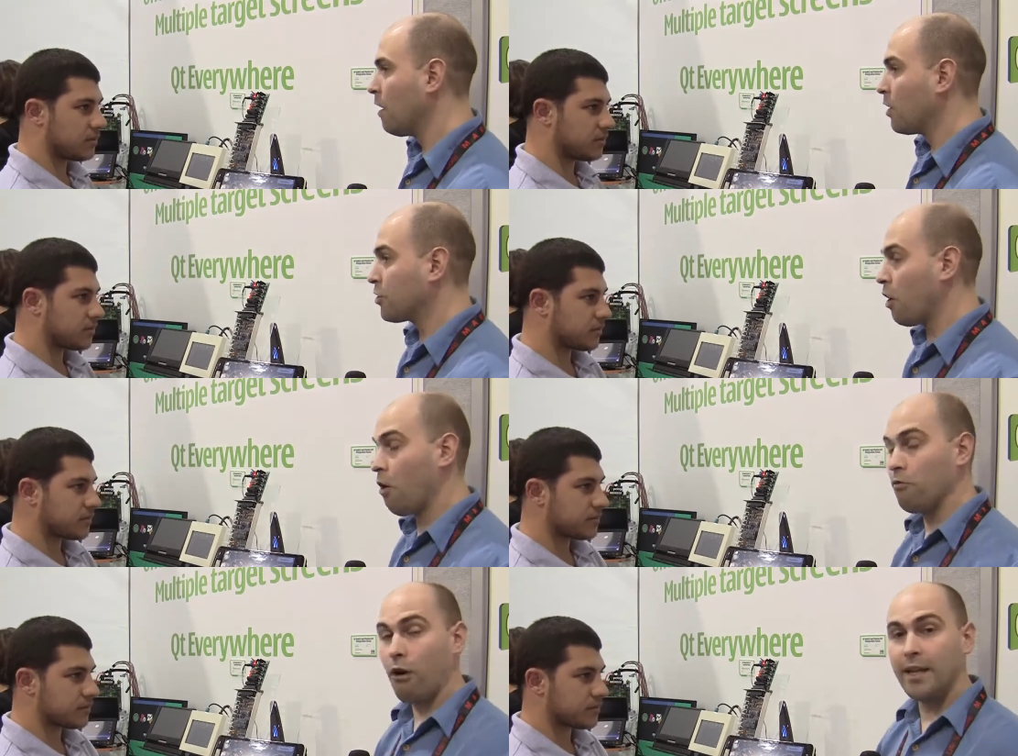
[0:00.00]

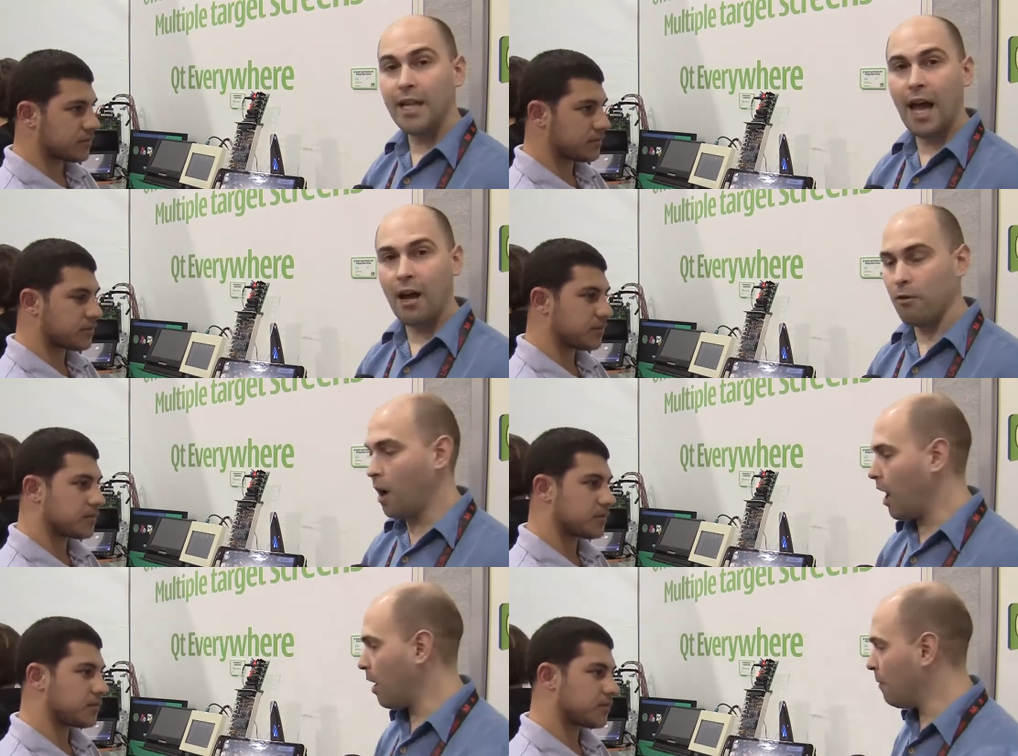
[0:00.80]
Speaker 1: So right now,
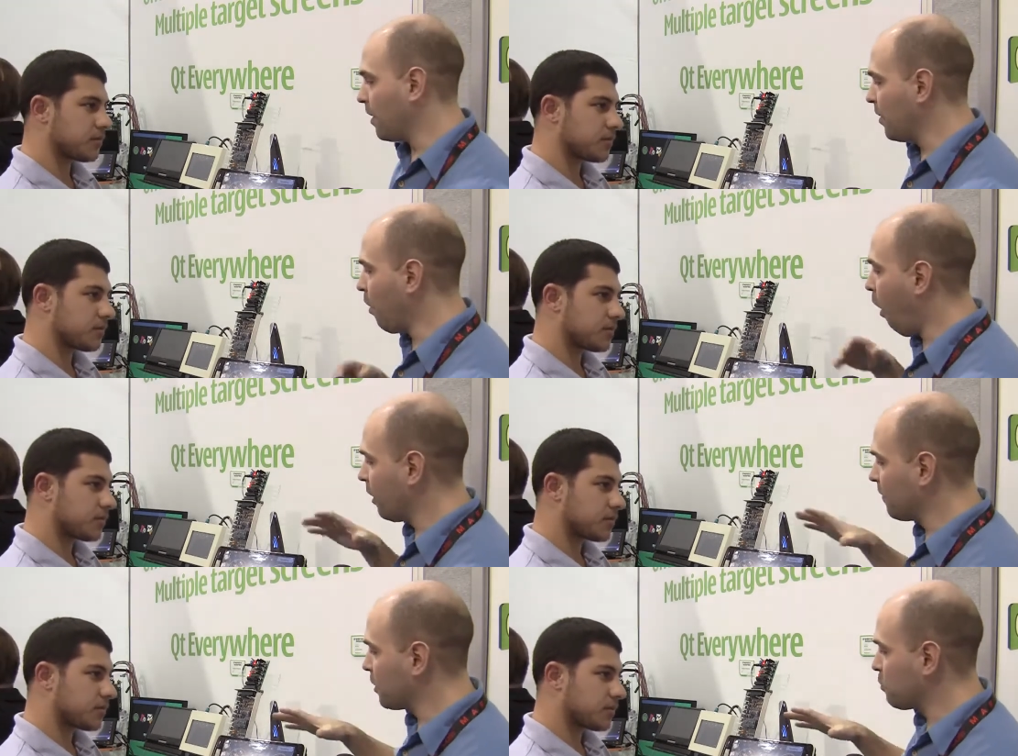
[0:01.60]
um,
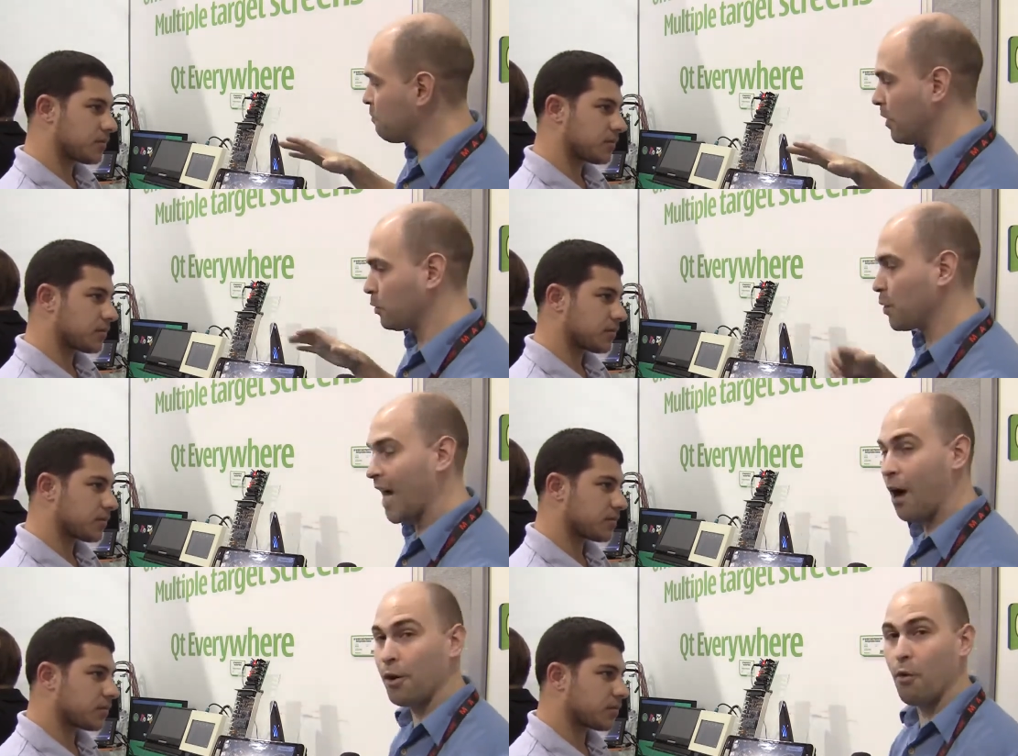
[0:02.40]
all of this was built
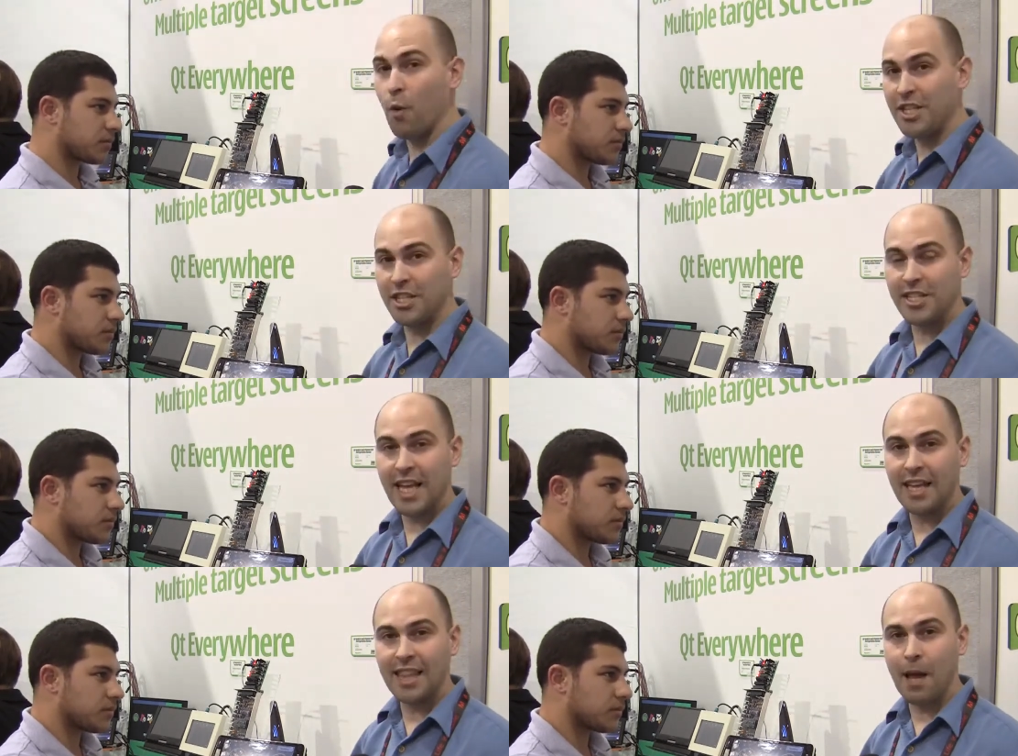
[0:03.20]
without a widget
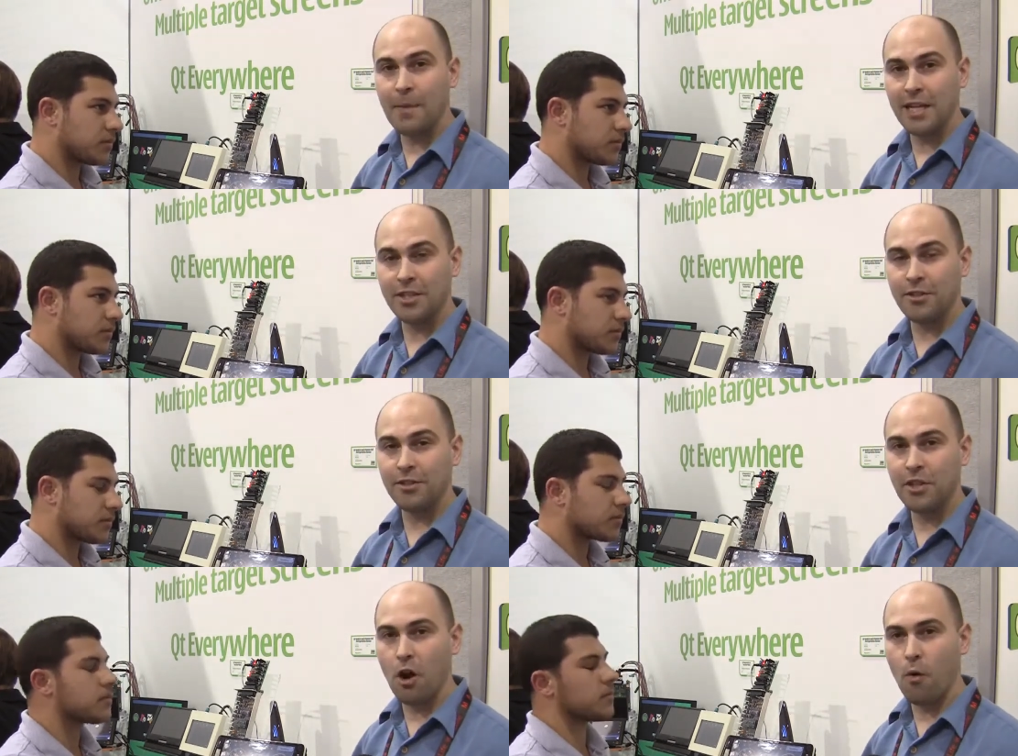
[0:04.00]
set. That means
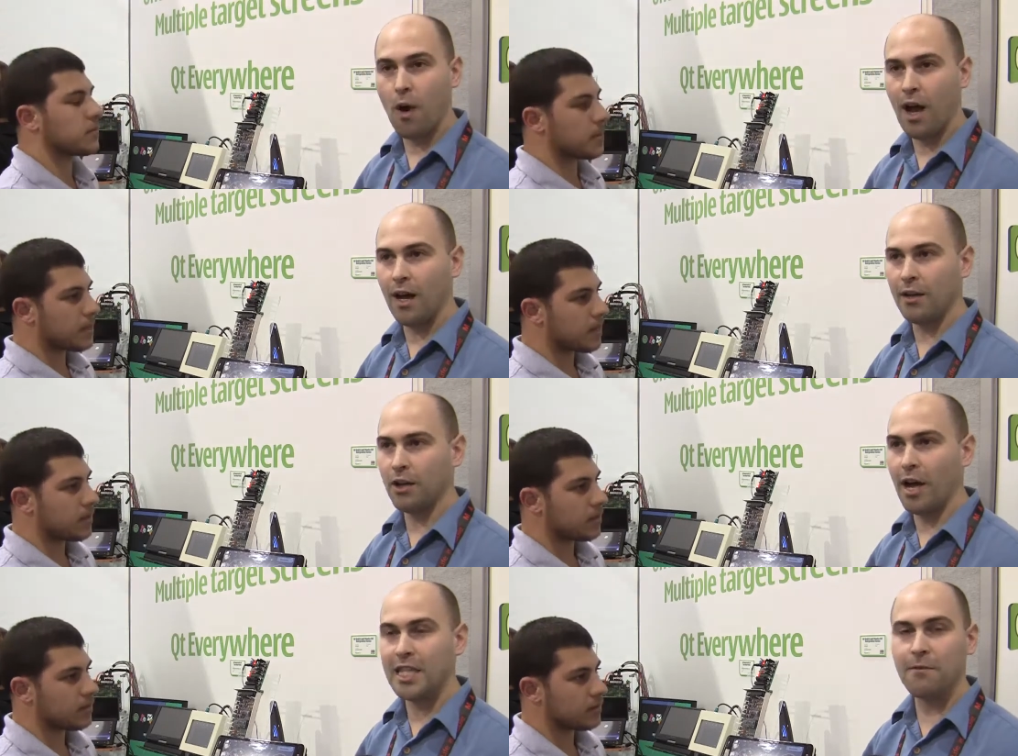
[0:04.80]
there's no uh,
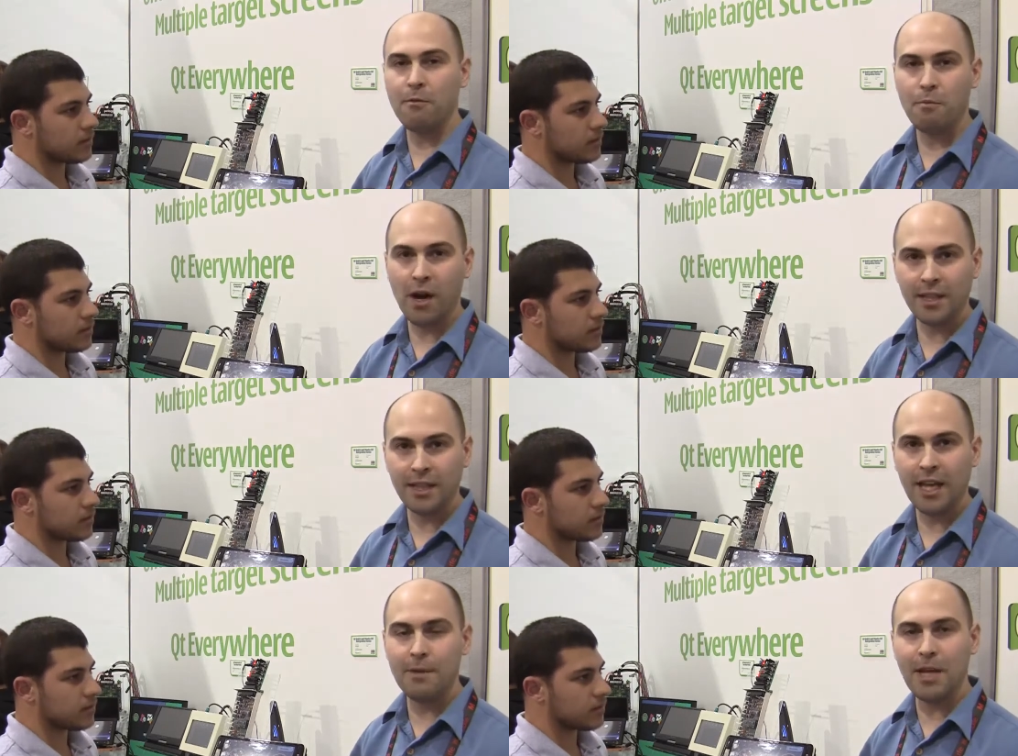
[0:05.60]
concept of a
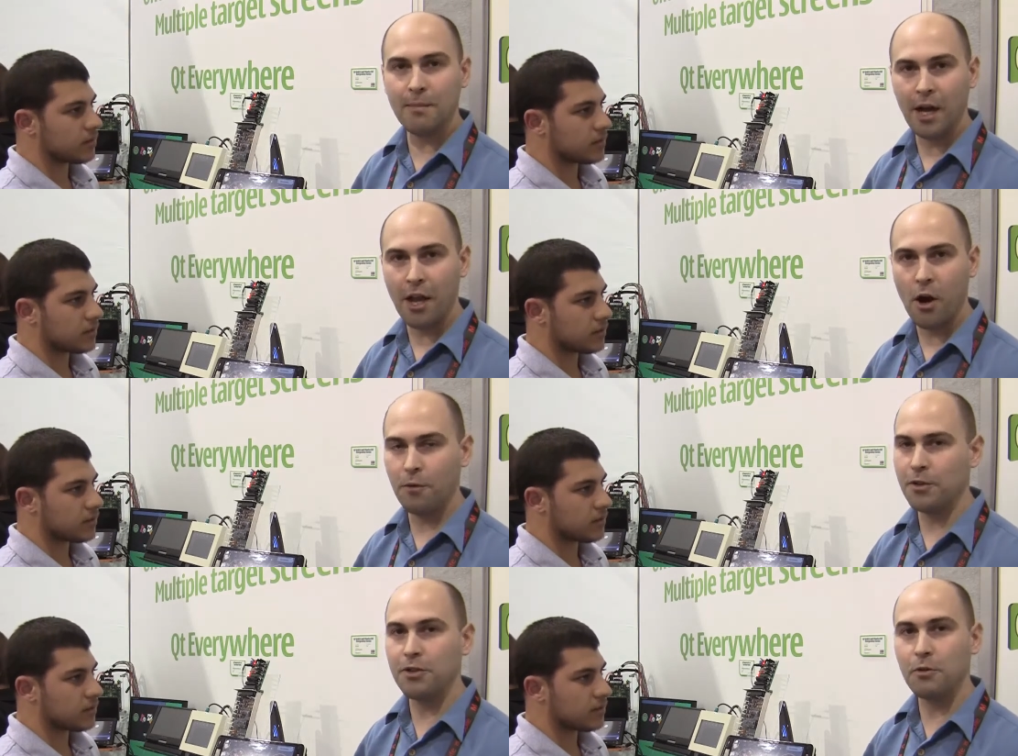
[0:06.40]
button. I made my
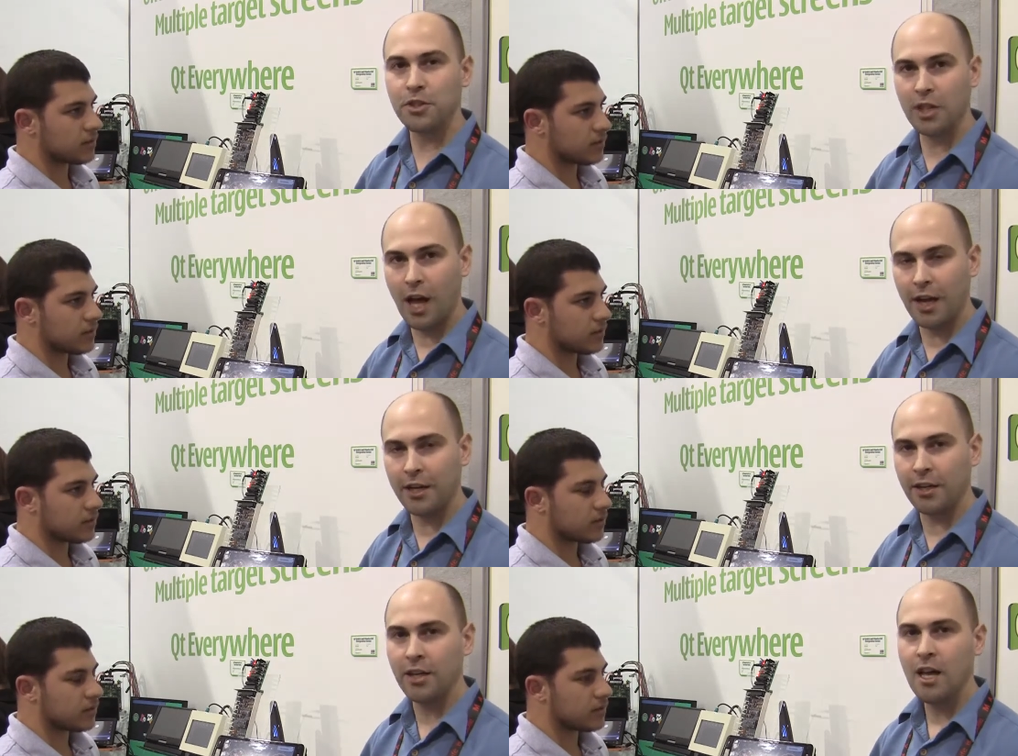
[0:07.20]
own. There's no
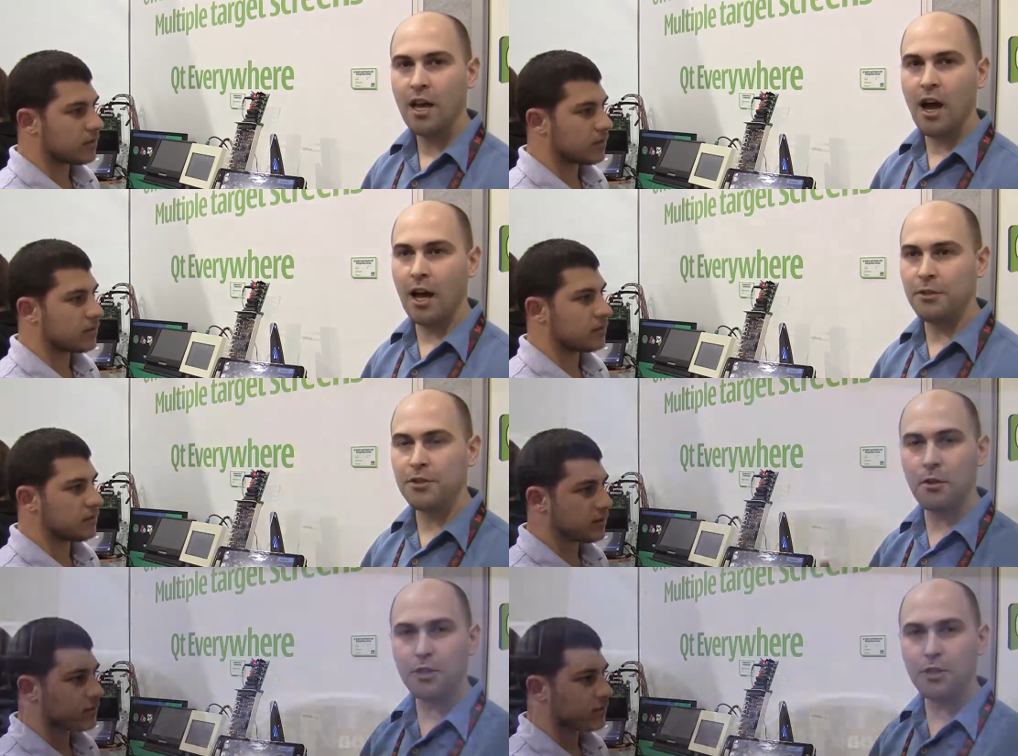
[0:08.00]
slider. Uh, there's no